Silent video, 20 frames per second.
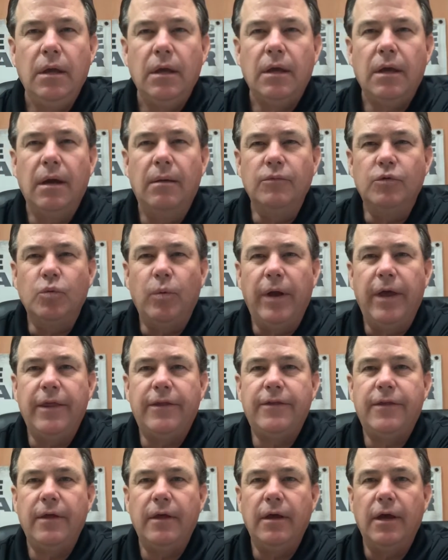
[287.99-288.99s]
comes
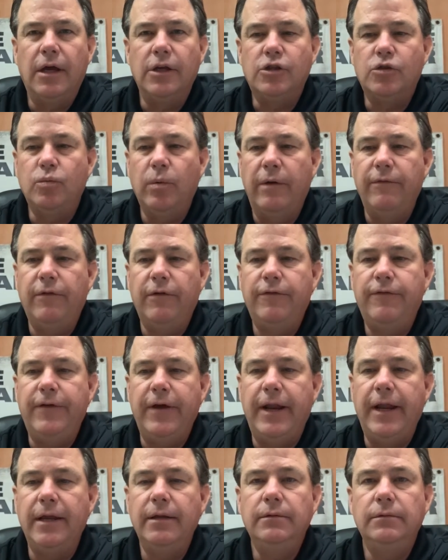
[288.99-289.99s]
with a swivel
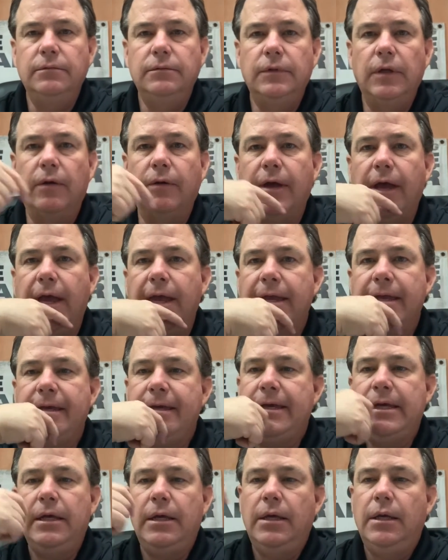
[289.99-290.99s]
fitting, okay?
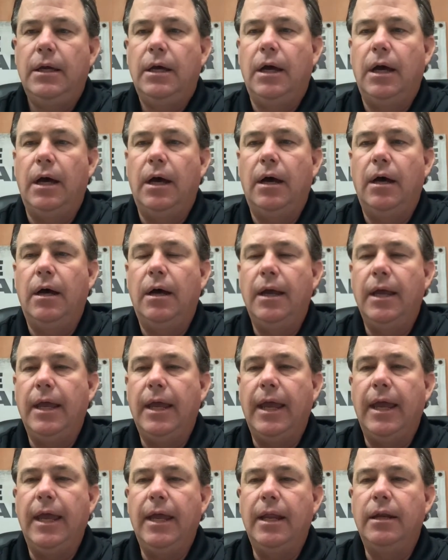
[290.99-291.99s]
Uh,
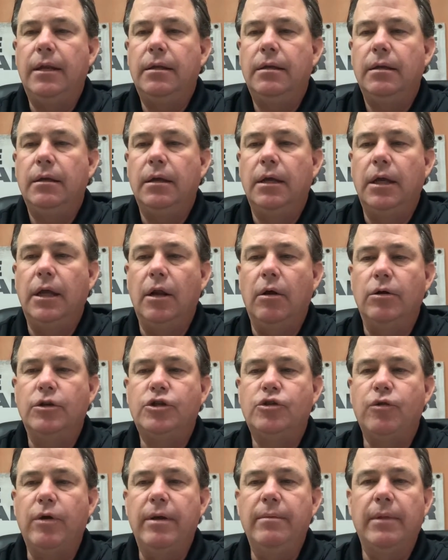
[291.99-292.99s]
and you know, a
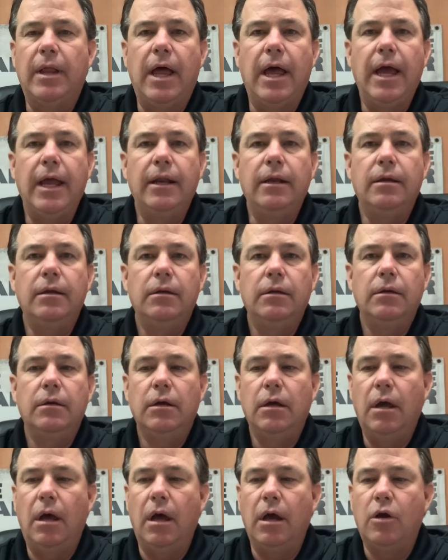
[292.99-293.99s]
streamlined
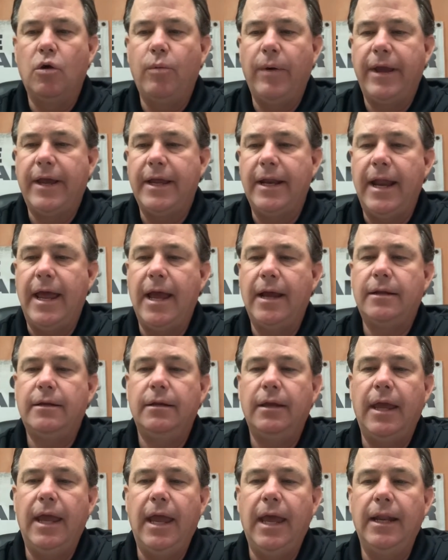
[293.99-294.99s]
uh, quick connect,
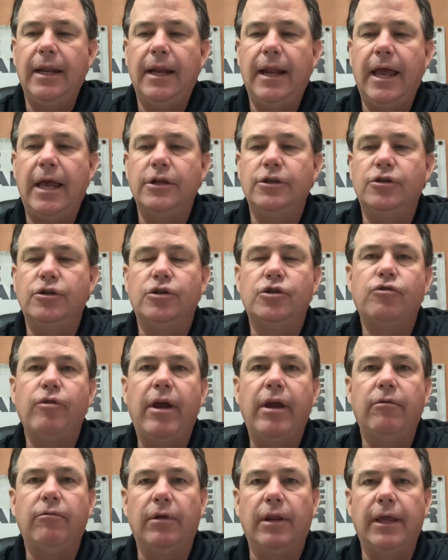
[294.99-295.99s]
and it has your
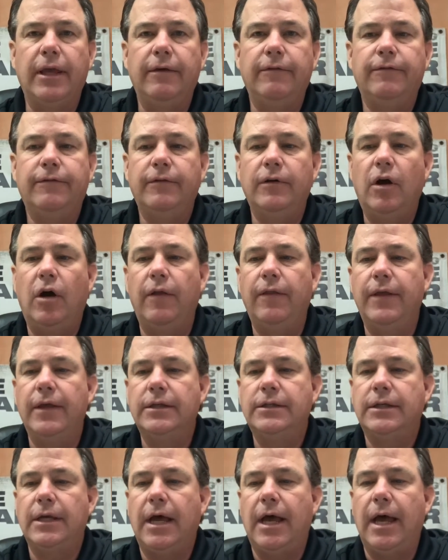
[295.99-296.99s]
strain relief on
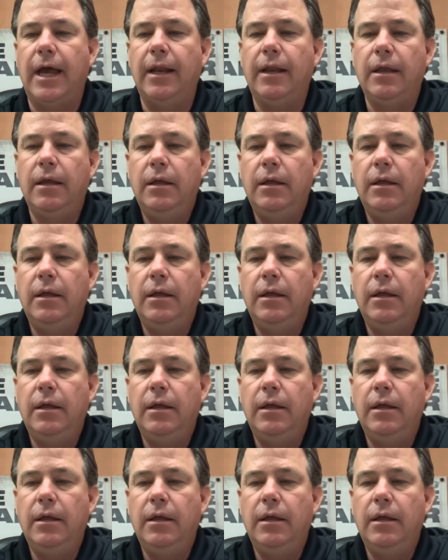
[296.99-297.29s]
this side.